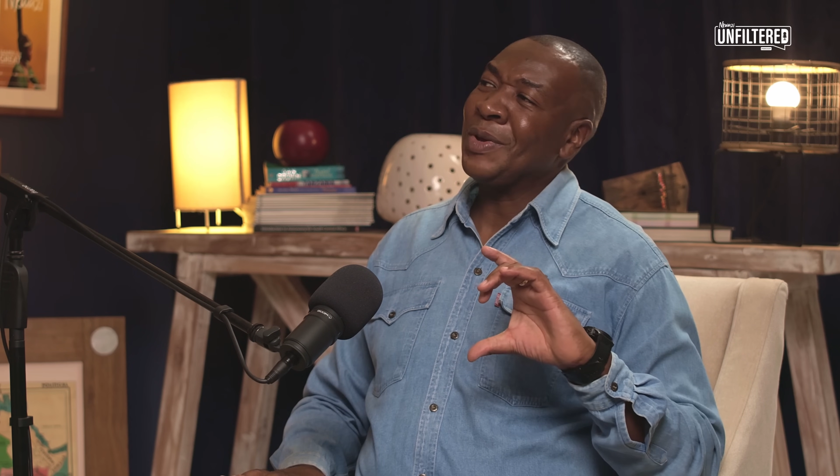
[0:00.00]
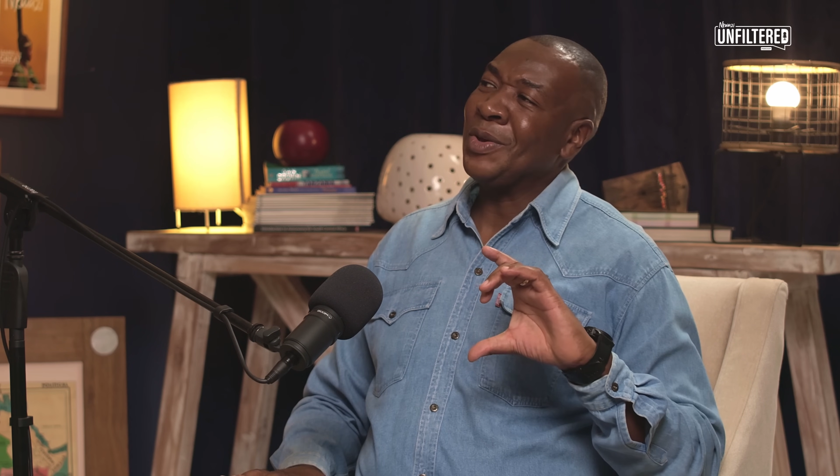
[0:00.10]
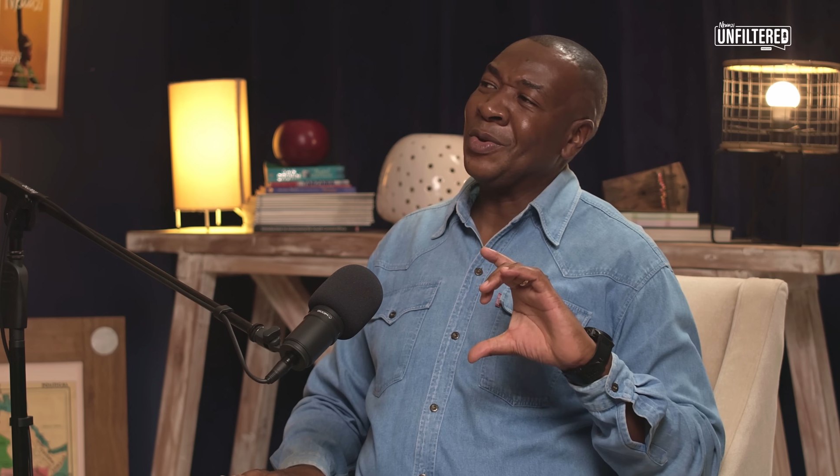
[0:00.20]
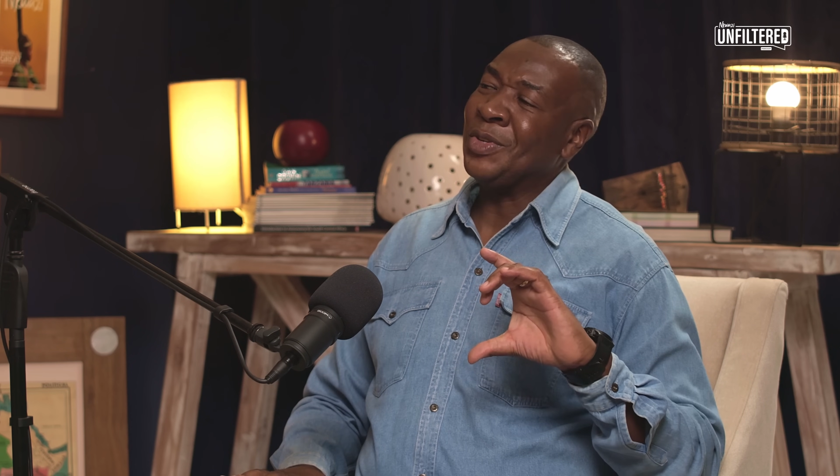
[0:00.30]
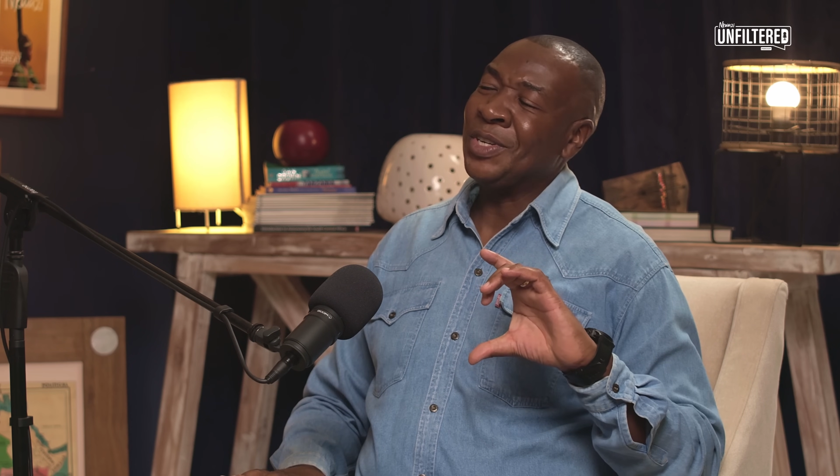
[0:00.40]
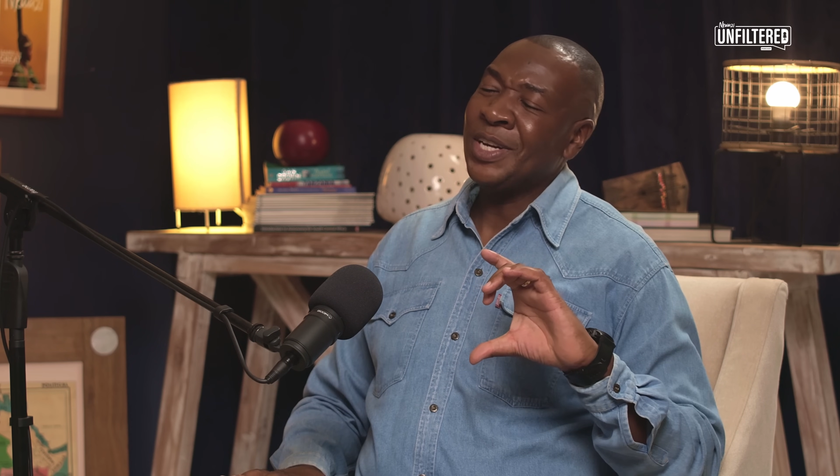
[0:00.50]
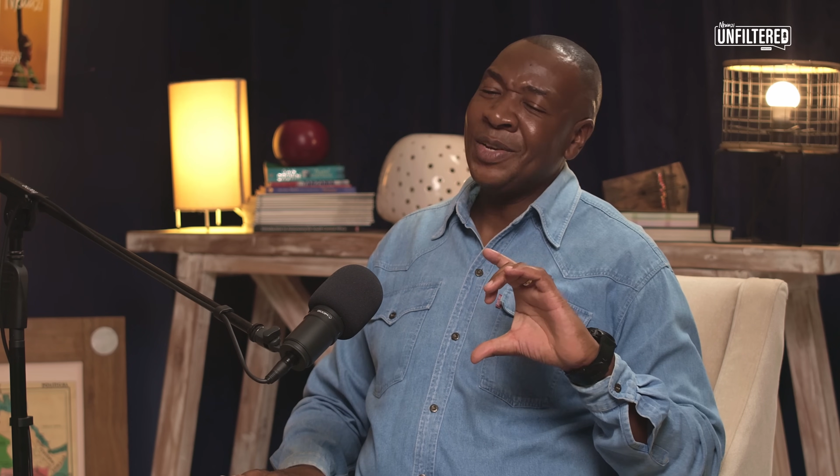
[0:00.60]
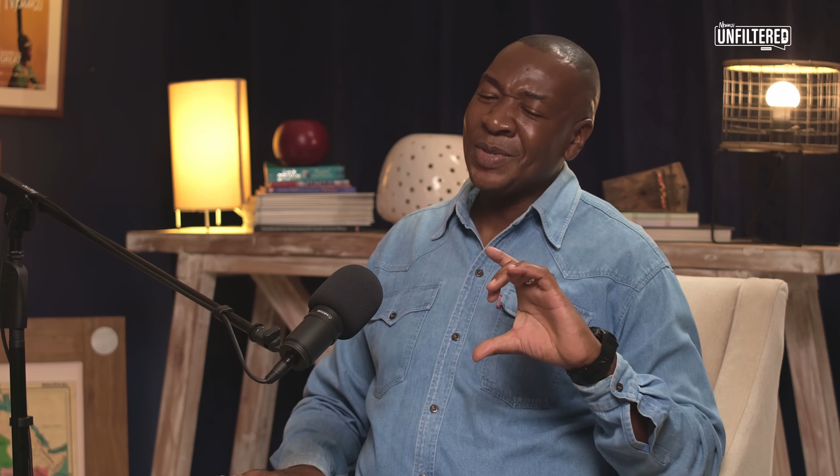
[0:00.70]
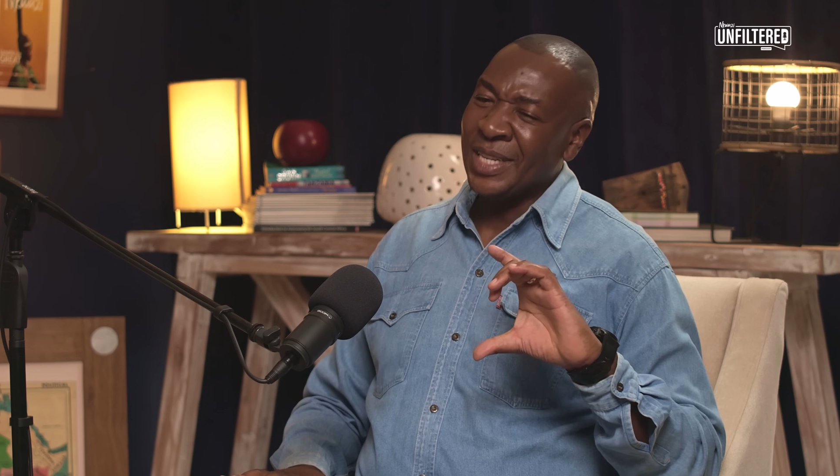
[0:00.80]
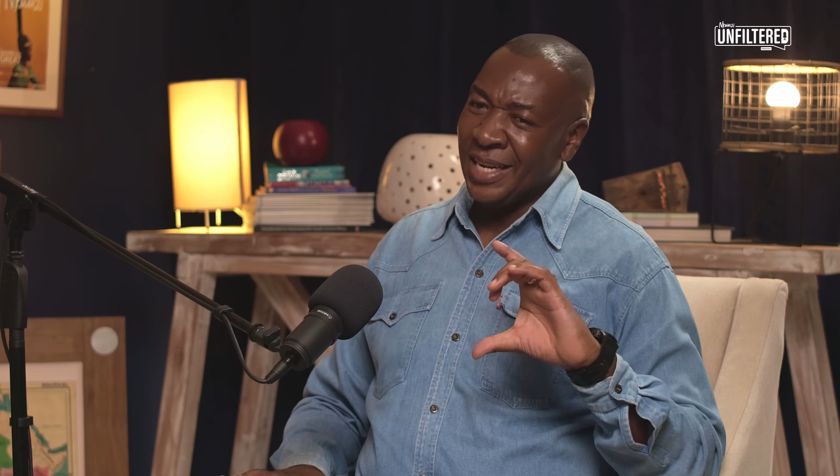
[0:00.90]
your journey
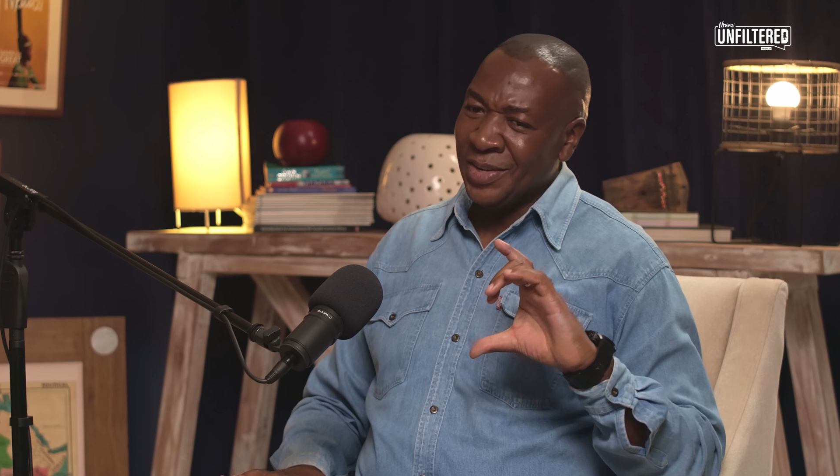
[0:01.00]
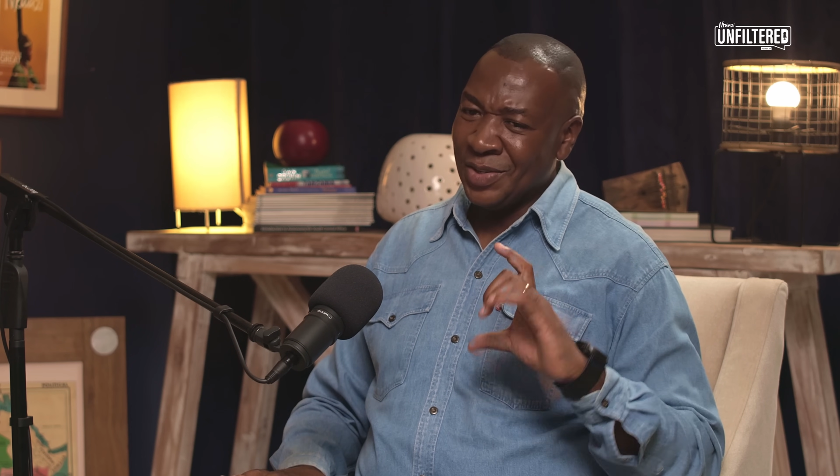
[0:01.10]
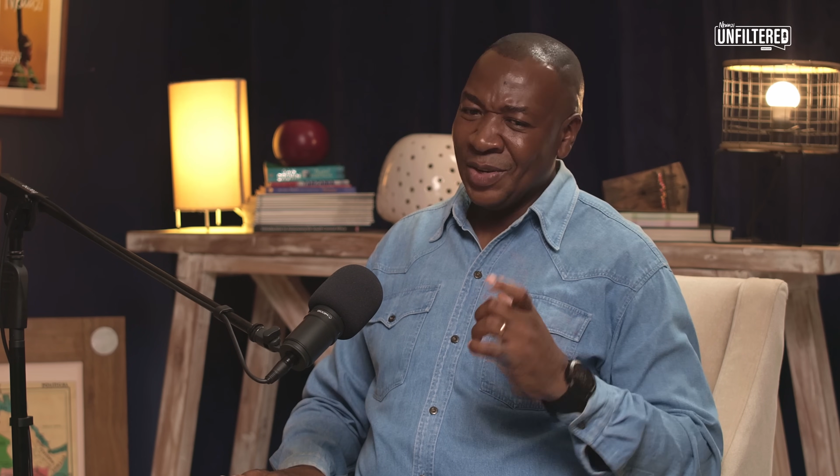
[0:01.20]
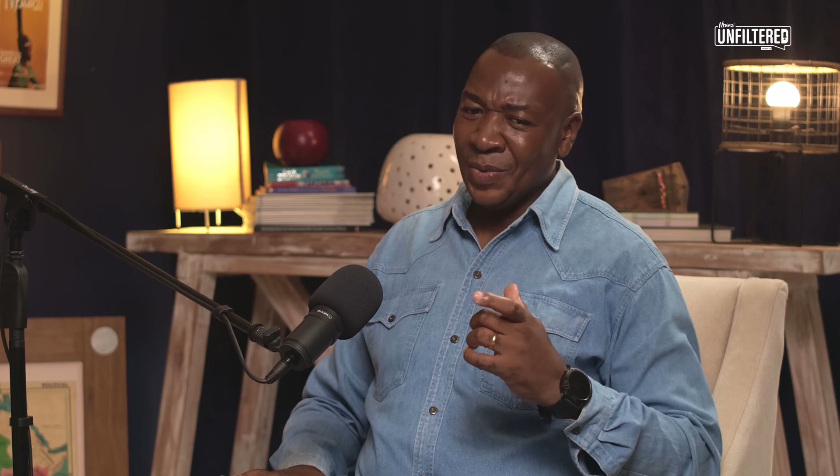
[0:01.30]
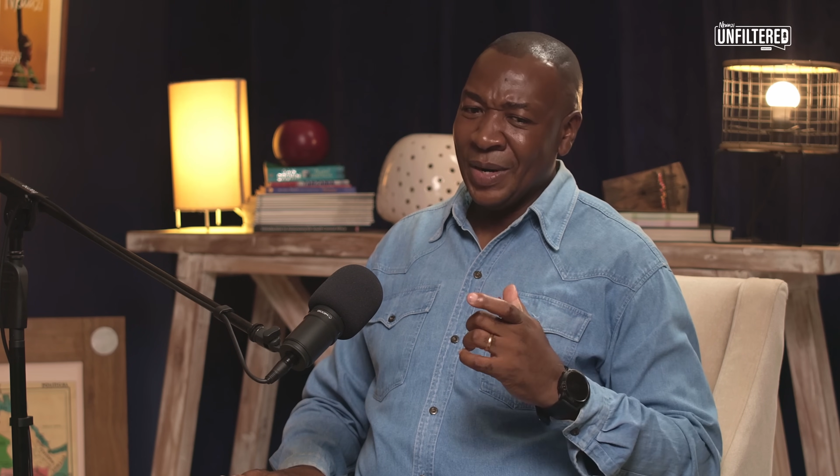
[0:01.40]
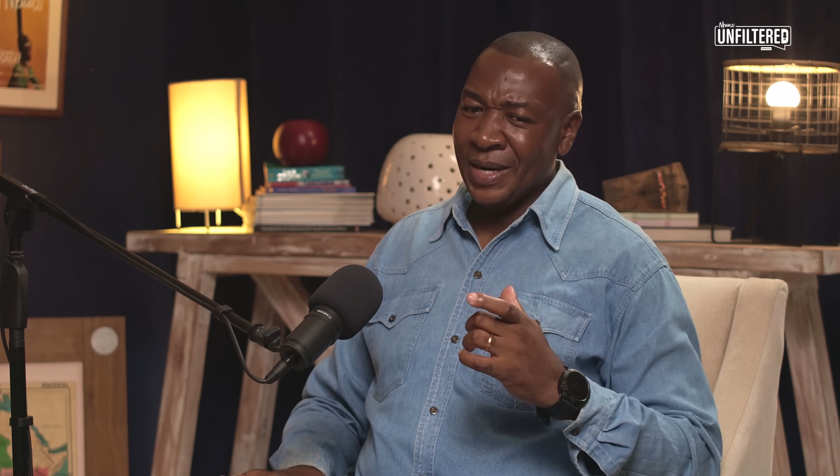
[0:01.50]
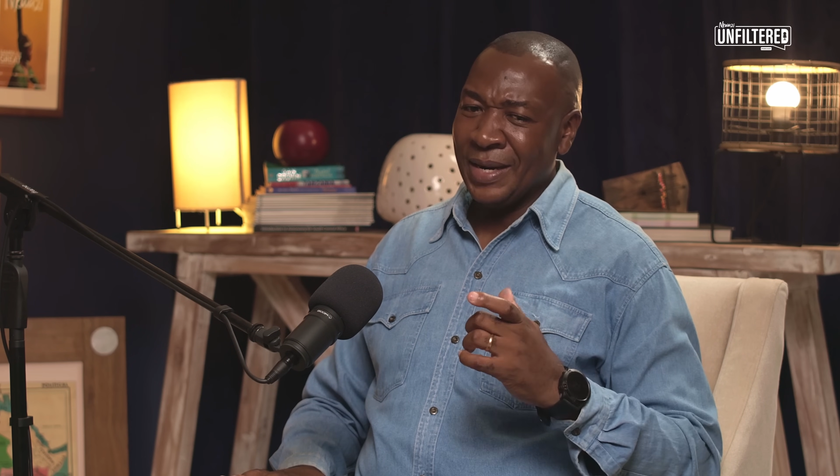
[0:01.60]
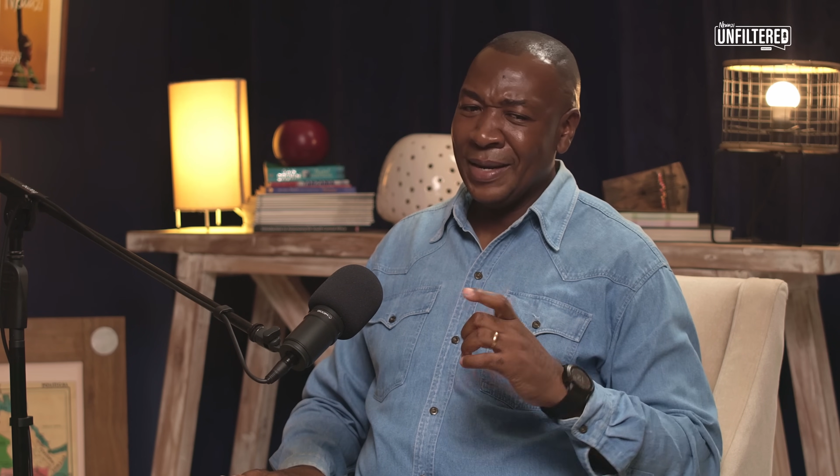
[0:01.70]
was an interesting one.